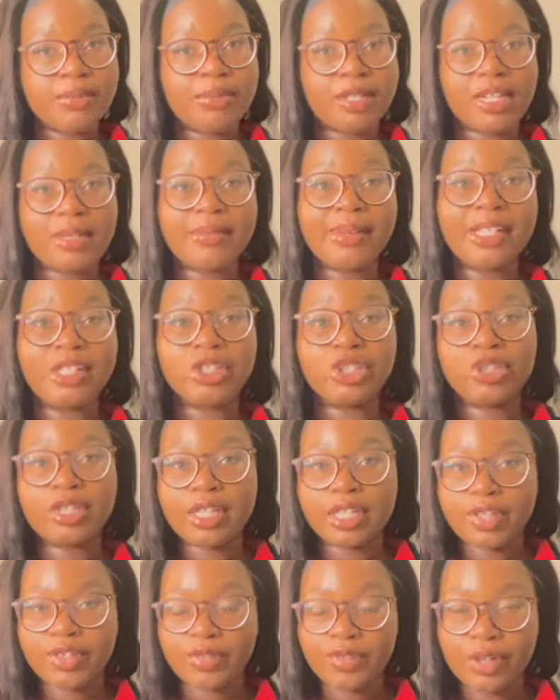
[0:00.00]
but I'm about
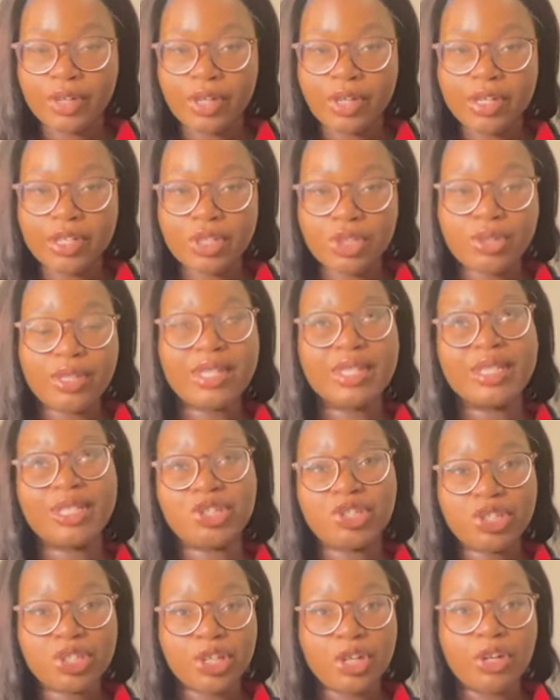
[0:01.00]
to
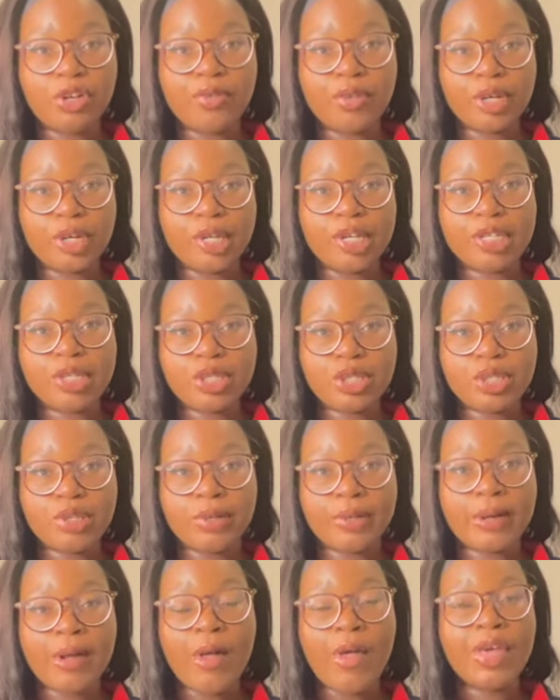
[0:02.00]
transition over
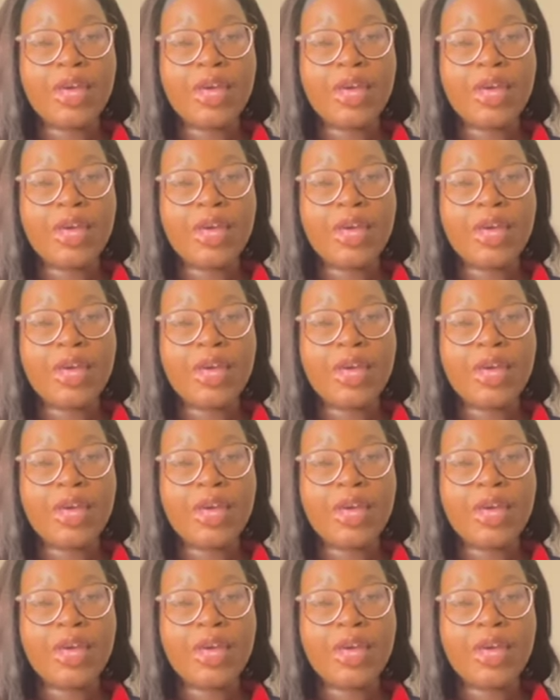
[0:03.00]
into